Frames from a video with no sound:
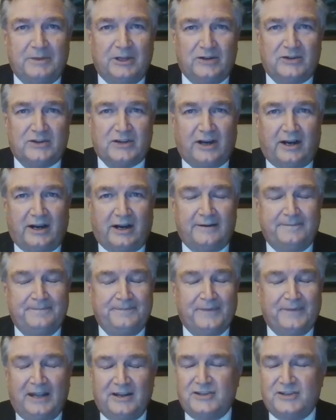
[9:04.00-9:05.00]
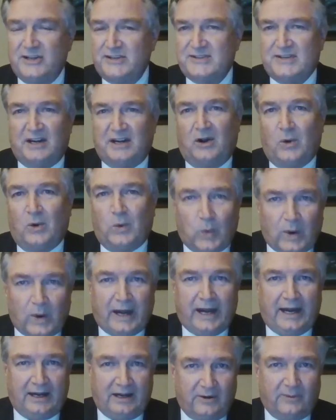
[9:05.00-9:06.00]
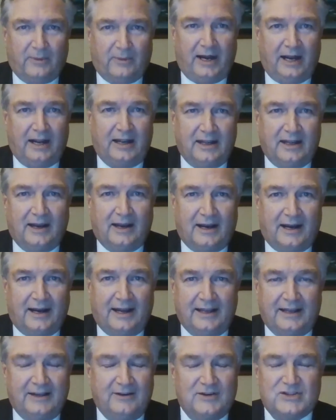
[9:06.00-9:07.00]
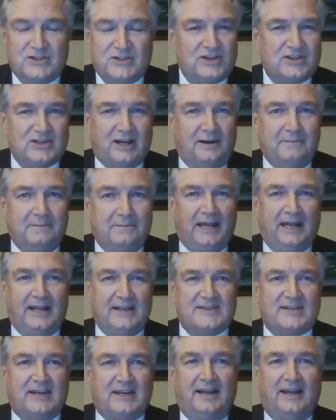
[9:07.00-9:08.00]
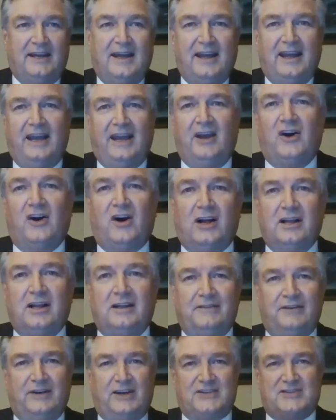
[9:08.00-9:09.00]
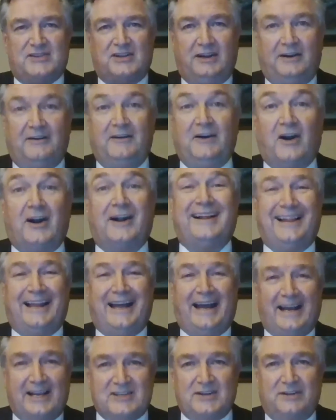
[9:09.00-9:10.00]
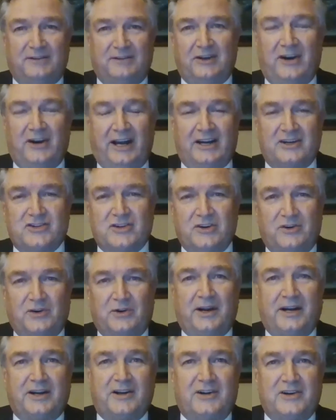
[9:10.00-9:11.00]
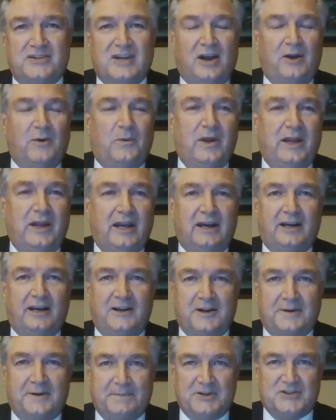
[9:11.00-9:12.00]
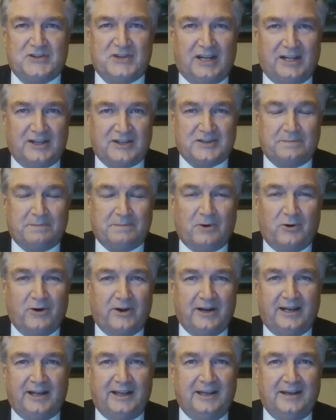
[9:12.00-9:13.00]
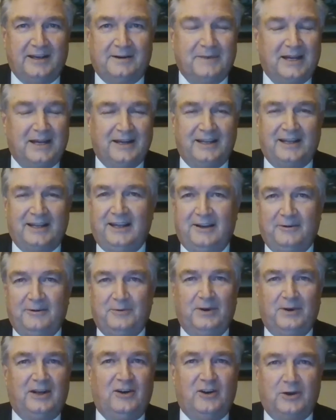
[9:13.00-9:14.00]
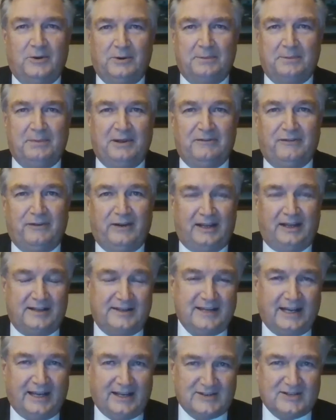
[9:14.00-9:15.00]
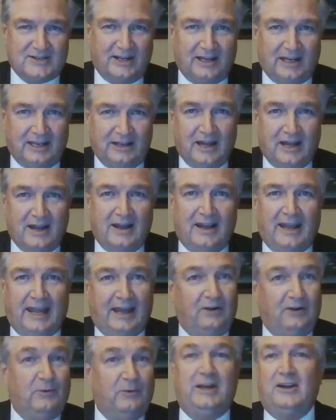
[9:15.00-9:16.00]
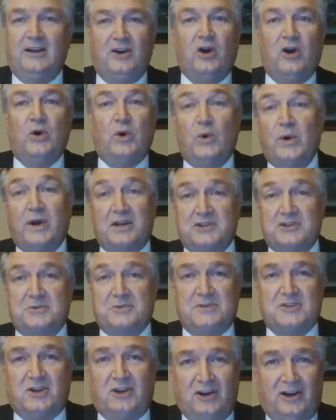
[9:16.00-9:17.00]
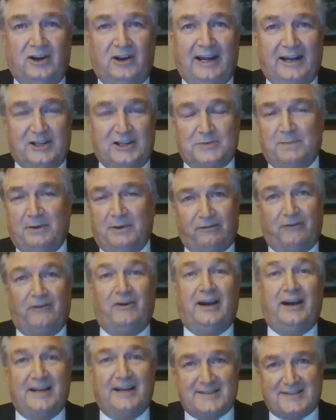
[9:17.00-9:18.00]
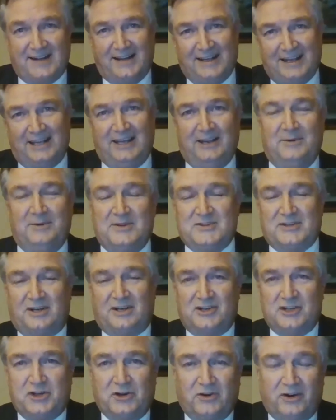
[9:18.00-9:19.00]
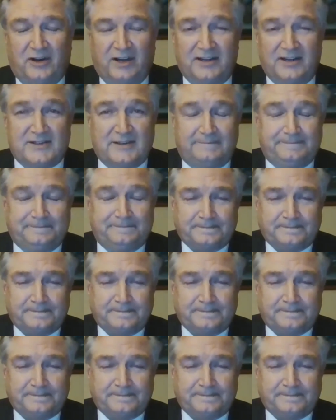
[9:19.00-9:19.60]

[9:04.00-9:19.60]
Utah. Just a great, great guy. He was just an amazing, and all of us in our class of international directors, we one hundred percent supported him. He, we knew would be fantastic, and we didn't know who else was going to announce, but for us, he was our choice.